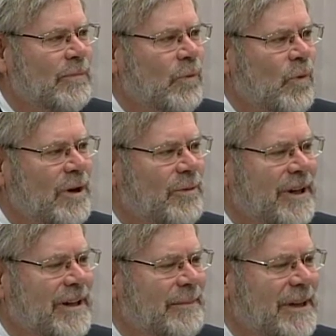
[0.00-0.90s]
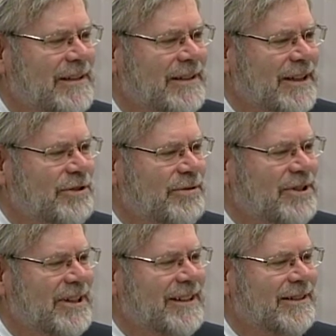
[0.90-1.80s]
One way that makes it
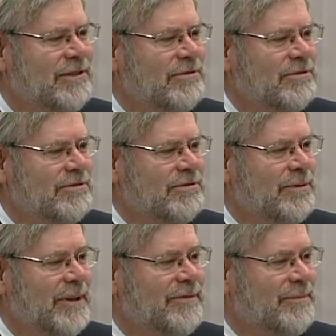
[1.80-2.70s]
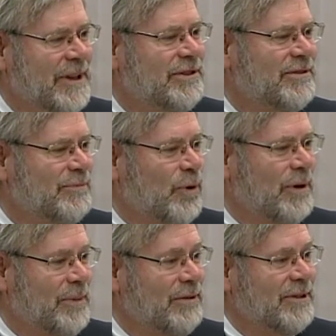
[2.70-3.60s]
interesting is you have to mention more
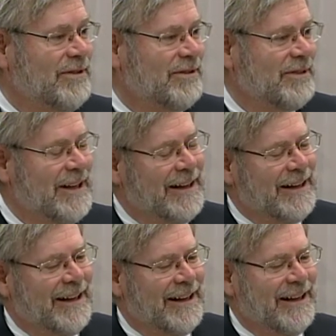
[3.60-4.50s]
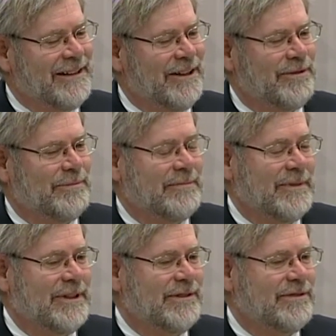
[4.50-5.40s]
opponents. Another
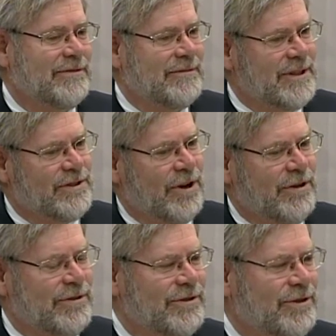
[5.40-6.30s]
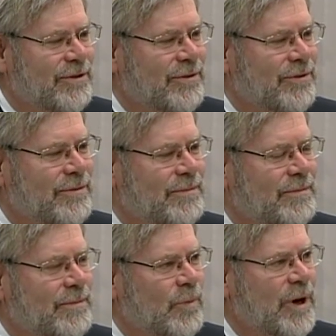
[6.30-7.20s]
is it's harder to know
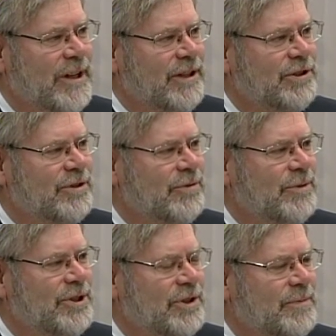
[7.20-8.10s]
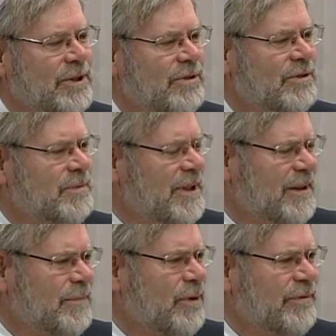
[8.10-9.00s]
what issue would just be yours, but
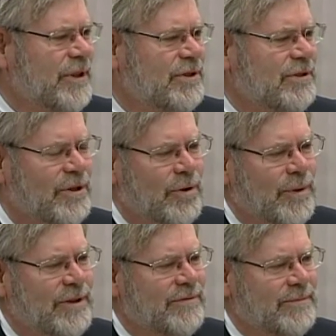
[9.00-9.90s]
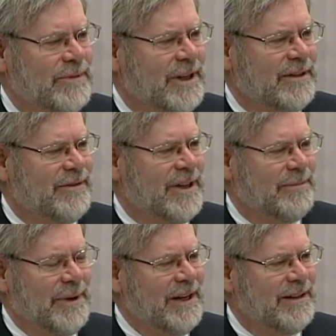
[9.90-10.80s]
that motivates you to go away from negative
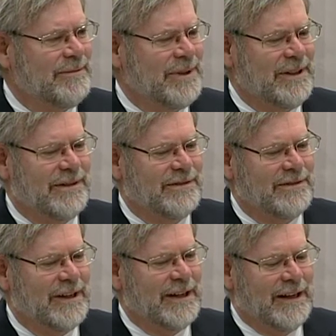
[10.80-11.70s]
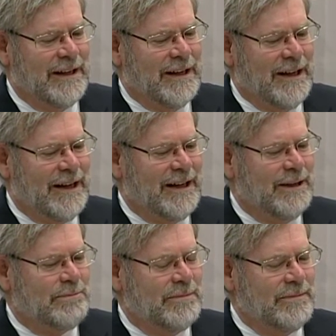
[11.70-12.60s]
campaigning, because
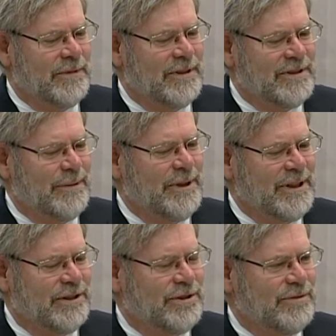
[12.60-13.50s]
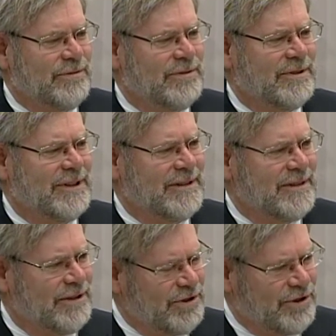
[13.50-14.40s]
some of the issues
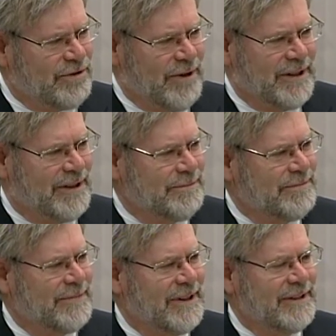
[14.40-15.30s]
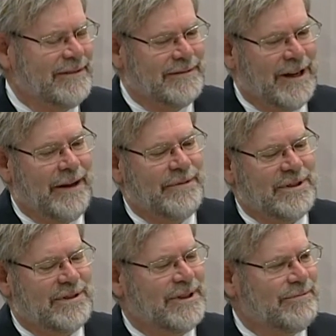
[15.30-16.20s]
are just straight up. Like,
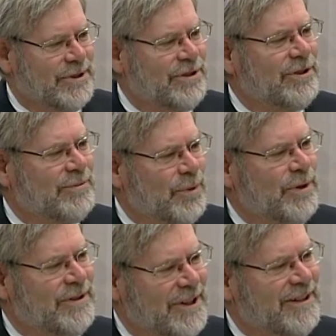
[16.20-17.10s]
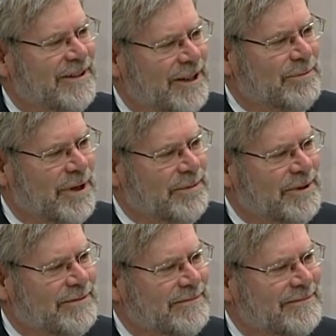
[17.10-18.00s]
obviously, return more of the unclaimed property.
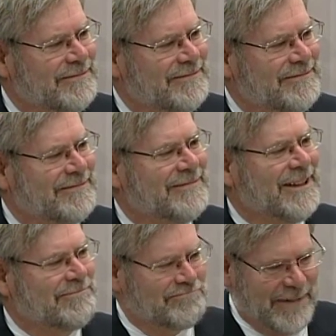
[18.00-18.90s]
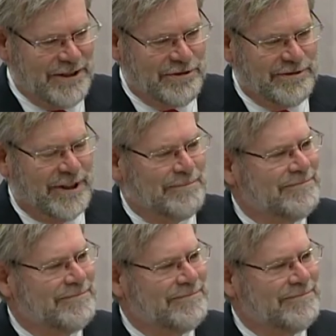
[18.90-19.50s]
That's your job.